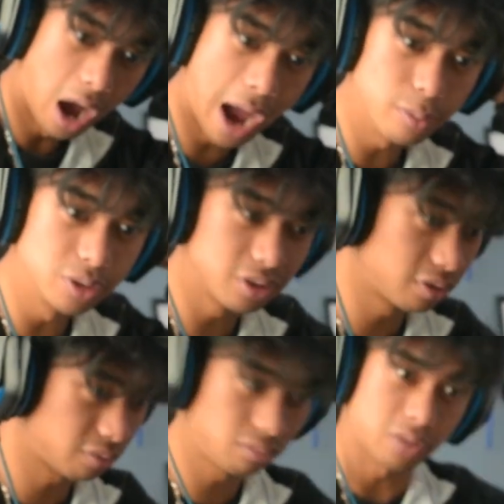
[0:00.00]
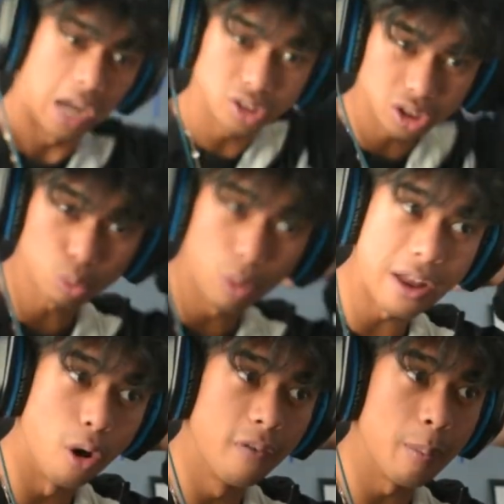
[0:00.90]
That just
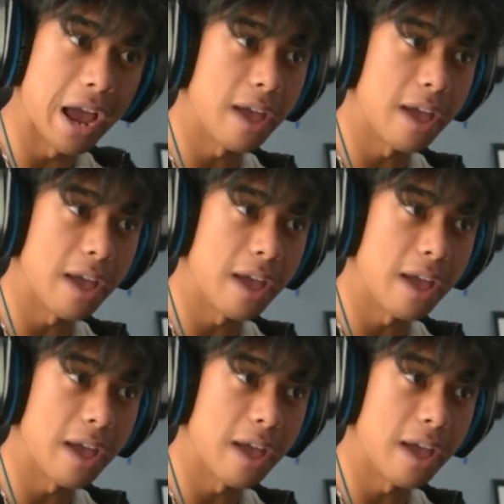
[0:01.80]
went over my